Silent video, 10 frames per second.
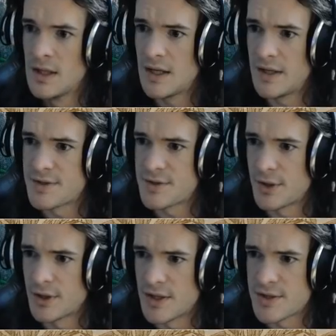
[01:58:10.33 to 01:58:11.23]
As
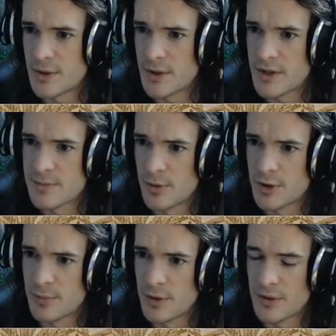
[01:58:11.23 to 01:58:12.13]
Zerg, I struggle against
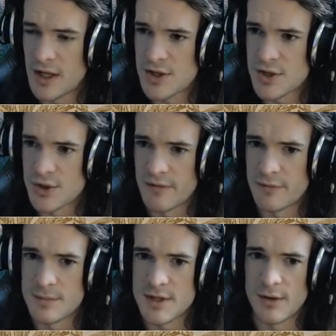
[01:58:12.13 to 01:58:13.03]
multiple location drop
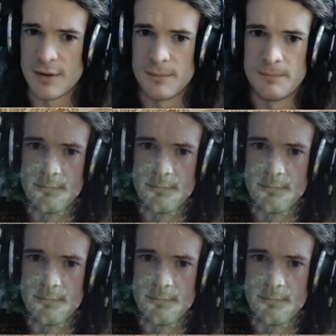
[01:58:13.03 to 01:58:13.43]
from Terran.